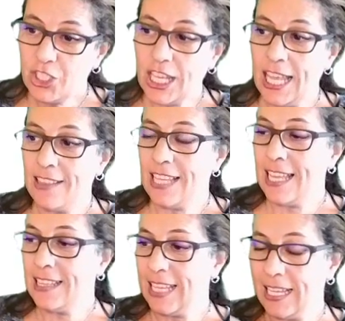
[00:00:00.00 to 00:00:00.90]
and
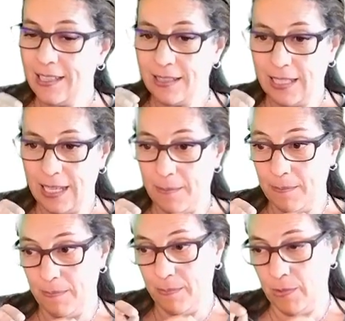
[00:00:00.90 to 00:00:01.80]
then they
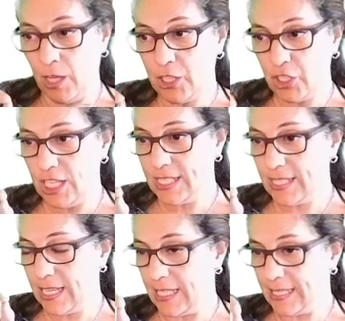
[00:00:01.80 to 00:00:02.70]
not just
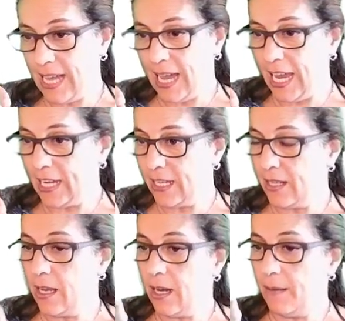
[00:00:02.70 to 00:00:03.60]
assign
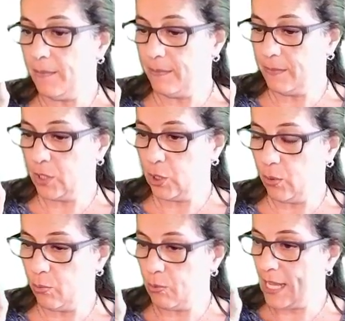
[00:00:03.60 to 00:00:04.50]

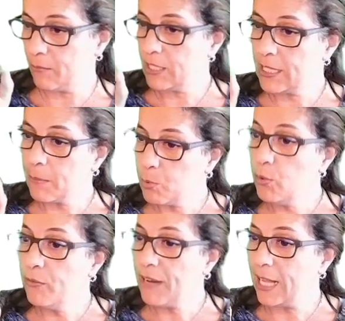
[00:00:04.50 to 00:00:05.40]
red, green, and
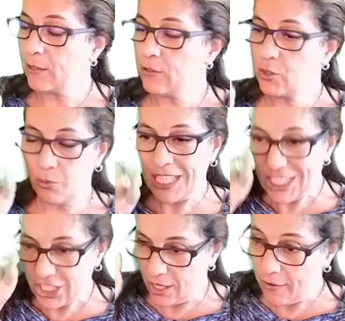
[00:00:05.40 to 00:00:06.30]
blue values to
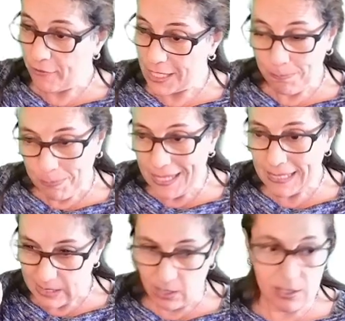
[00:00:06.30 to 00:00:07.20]
each of the
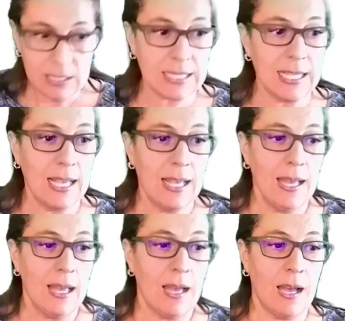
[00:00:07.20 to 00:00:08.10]
pixels,
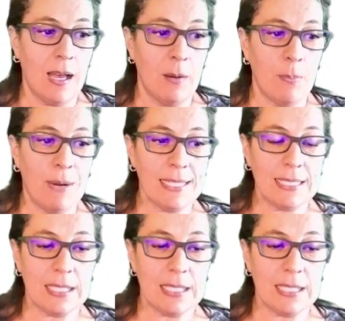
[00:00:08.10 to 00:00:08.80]
but